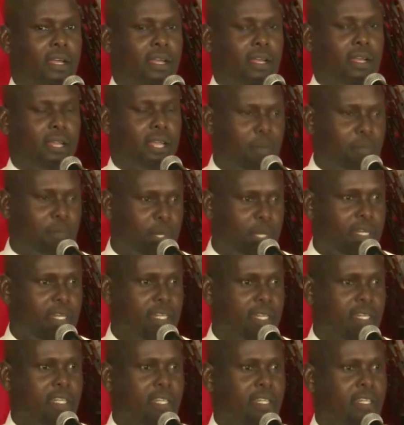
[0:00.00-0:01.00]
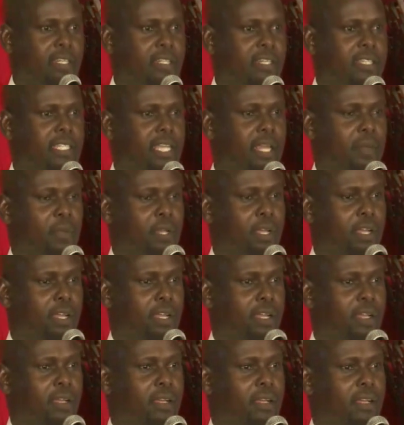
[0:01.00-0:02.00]
Ya pili
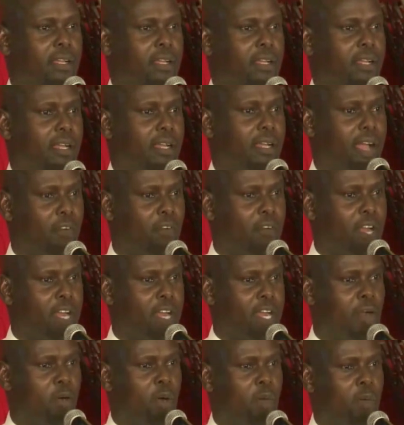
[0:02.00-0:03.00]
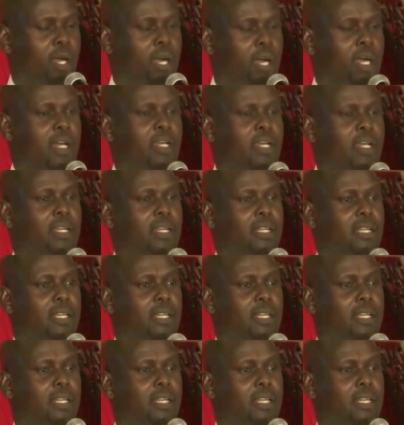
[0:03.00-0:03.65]
niseme gavana kwamba